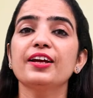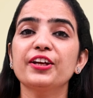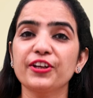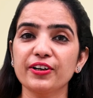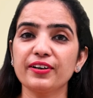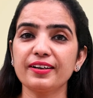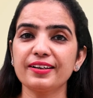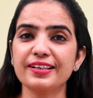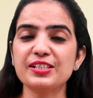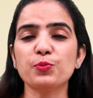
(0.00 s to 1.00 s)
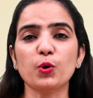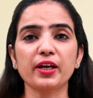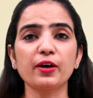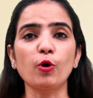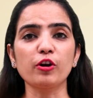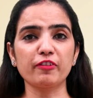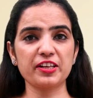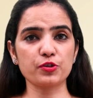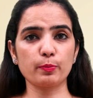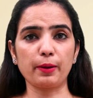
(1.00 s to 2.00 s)
Here is what I
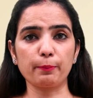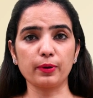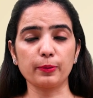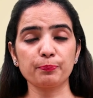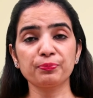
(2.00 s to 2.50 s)
always remember.